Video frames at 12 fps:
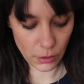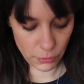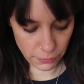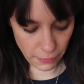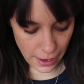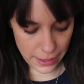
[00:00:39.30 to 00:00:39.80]

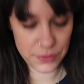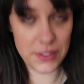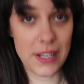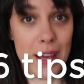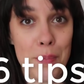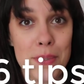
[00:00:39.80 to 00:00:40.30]
5
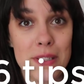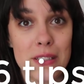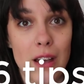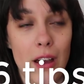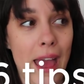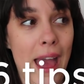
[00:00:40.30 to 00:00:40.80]

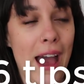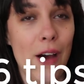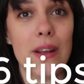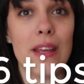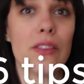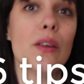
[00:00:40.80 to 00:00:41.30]
tips on how
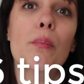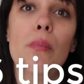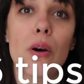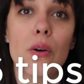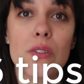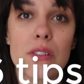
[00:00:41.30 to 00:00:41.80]
to get the
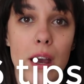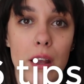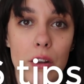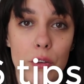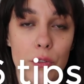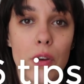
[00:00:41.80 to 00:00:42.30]
most
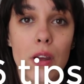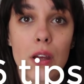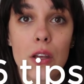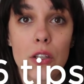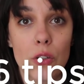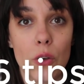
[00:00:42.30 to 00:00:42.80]
out of
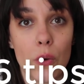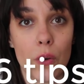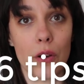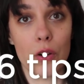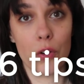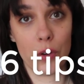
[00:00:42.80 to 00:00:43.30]

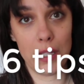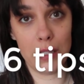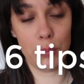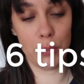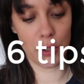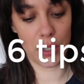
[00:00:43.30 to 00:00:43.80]
your
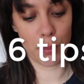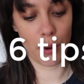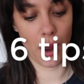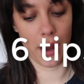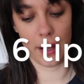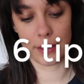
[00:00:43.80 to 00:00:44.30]
green beauty
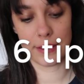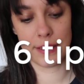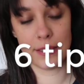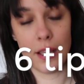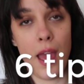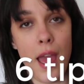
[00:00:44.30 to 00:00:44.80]

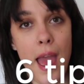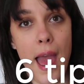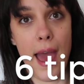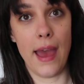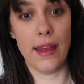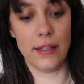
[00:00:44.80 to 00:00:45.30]
products.
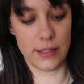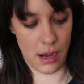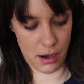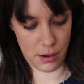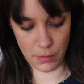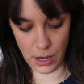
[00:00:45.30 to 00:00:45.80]
And
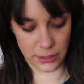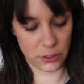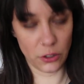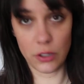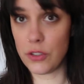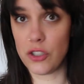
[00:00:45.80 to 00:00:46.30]
I
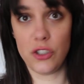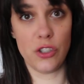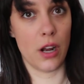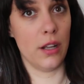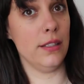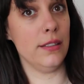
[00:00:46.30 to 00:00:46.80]
sort of just
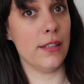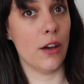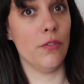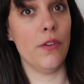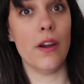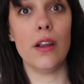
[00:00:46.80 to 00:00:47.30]
jotted these
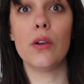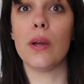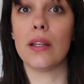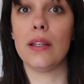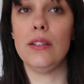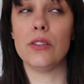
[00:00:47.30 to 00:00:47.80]
down very
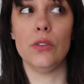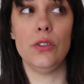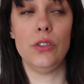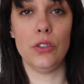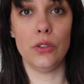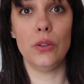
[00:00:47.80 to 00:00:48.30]
quickly, so
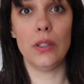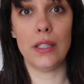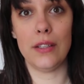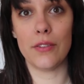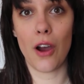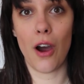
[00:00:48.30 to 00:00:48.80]
do
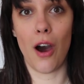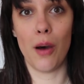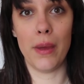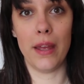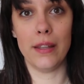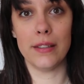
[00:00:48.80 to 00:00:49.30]
leave
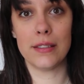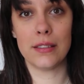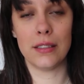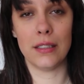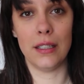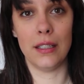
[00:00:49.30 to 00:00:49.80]

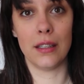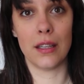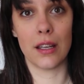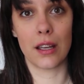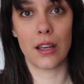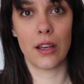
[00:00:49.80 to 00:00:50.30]
comments in
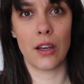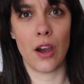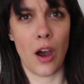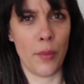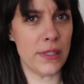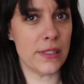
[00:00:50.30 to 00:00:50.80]
the
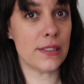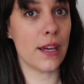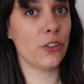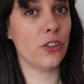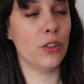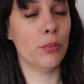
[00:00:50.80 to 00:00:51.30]
comment
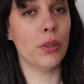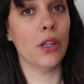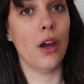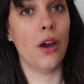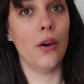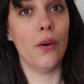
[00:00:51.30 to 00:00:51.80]
section
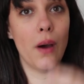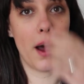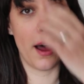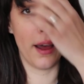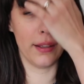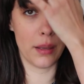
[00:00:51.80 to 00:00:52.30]

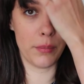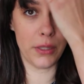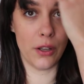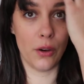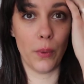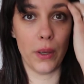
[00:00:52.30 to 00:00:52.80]
below. Let me
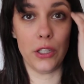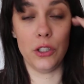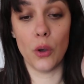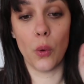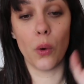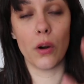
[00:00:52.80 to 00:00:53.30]
know what
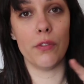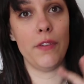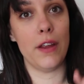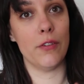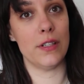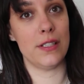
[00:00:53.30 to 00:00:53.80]
your
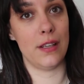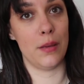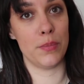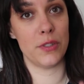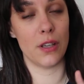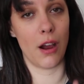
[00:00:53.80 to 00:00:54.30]
favorite
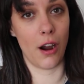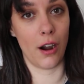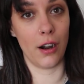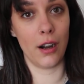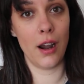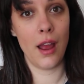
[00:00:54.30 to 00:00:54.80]
tips
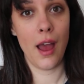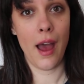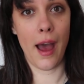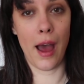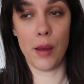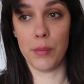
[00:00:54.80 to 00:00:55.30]
are,
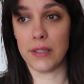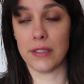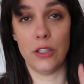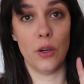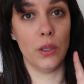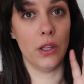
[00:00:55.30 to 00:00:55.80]
because
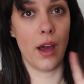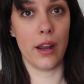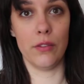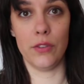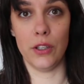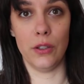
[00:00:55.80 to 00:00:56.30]
I know a lot
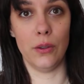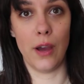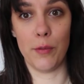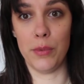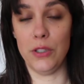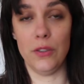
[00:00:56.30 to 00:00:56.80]
of you
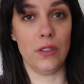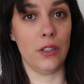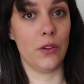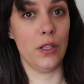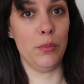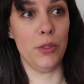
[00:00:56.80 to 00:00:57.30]
have been using
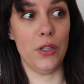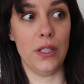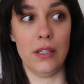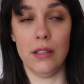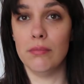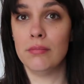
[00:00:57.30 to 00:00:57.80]
green
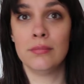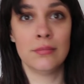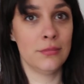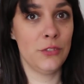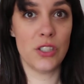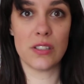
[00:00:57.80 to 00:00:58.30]
beauty
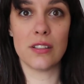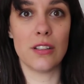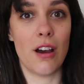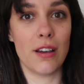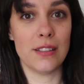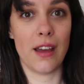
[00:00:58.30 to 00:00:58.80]
just as
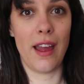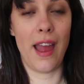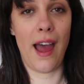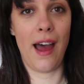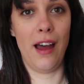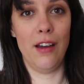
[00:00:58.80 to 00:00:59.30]
long as I
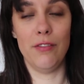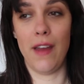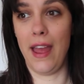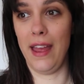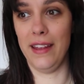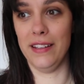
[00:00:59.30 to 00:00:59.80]
have,
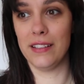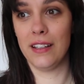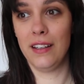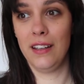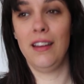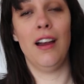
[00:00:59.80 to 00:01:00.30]
and
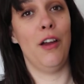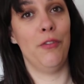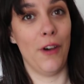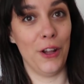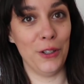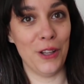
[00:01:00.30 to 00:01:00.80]
I
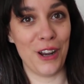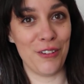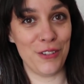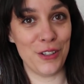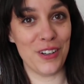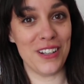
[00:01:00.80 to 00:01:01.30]
follow a lot of you